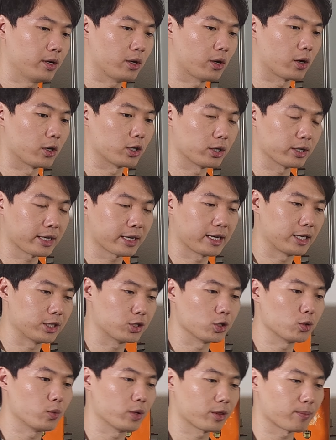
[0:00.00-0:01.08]
or can I
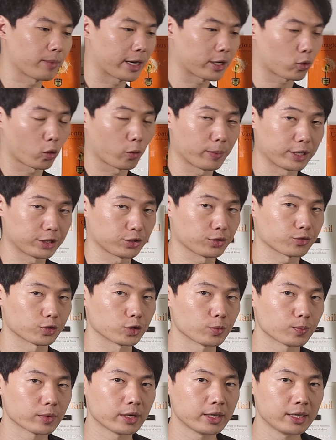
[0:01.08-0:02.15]
do with my core patient
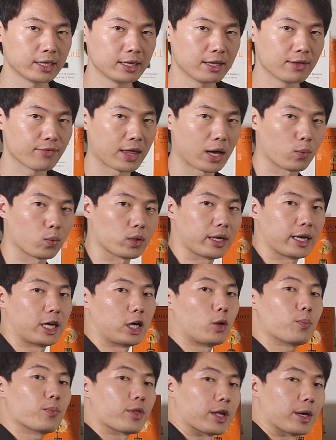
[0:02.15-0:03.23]
group that will
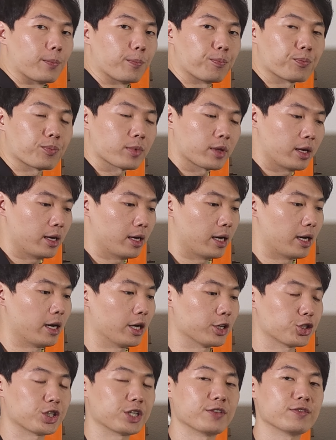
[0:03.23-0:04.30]
help them
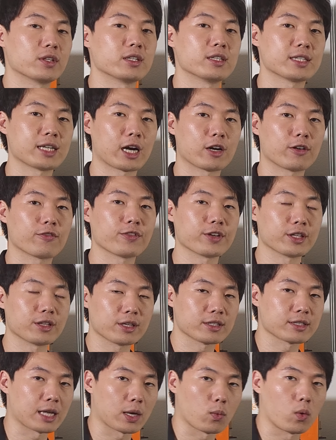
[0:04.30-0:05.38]
achieve the desired
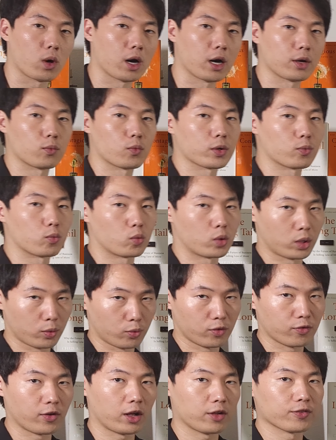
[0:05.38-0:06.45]
feelings they want
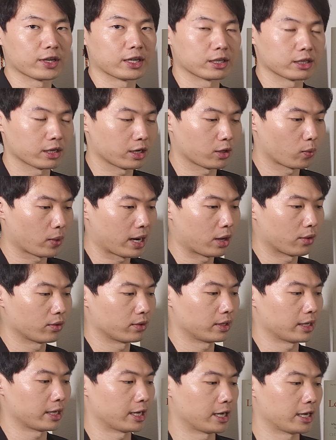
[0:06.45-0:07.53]
revolving
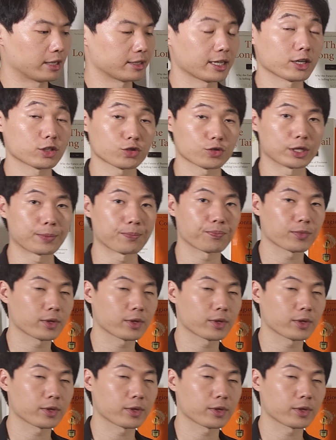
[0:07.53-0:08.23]
around dentistry?